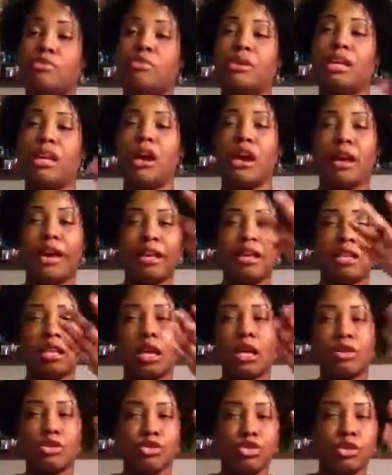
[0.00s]
but it has
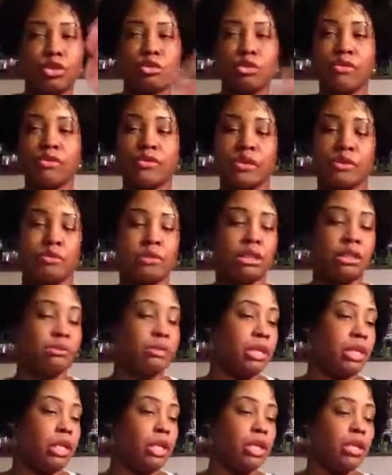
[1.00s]
an undertone of some
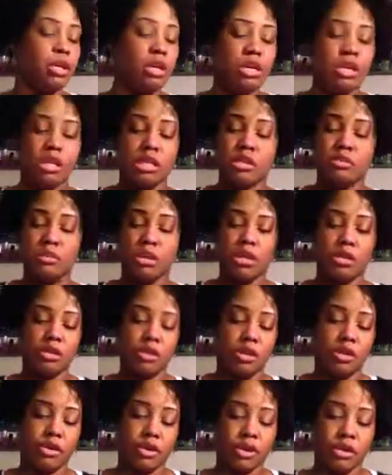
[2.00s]
lemony smell in there,